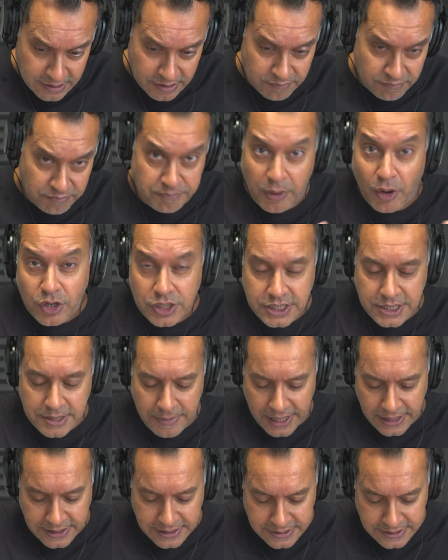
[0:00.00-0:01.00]

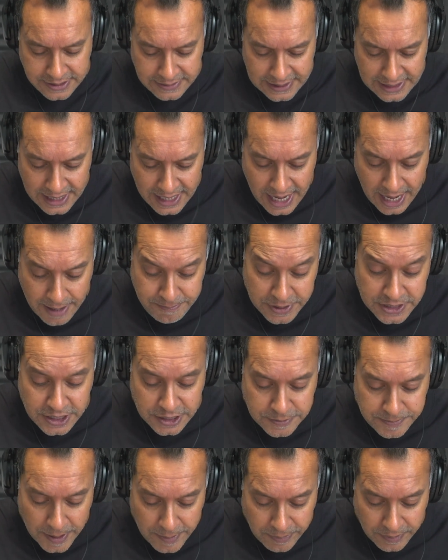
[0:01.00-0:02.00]
policymakers and
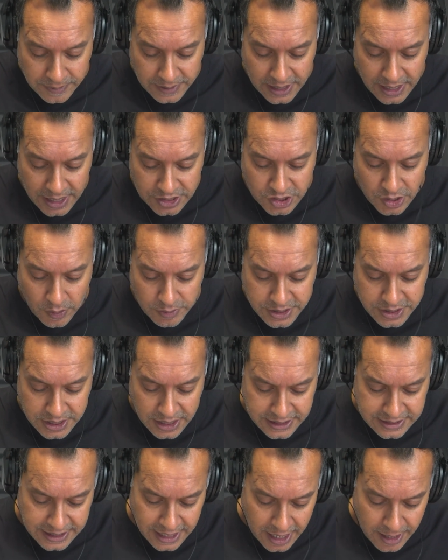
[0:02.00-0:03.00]
business people. So did
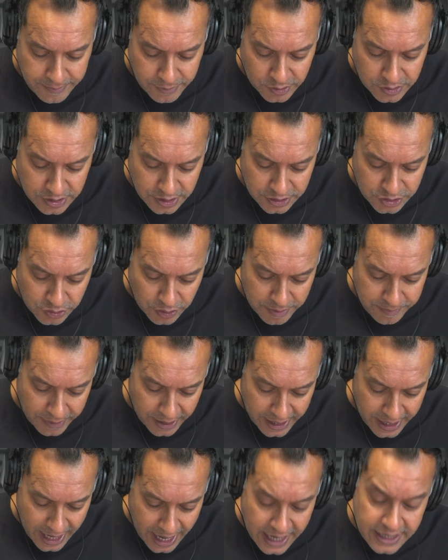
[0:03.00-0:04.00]
I say I'm joined
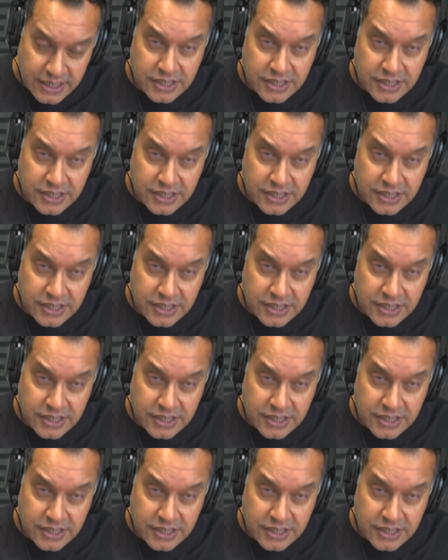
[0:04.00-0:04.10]
by Anders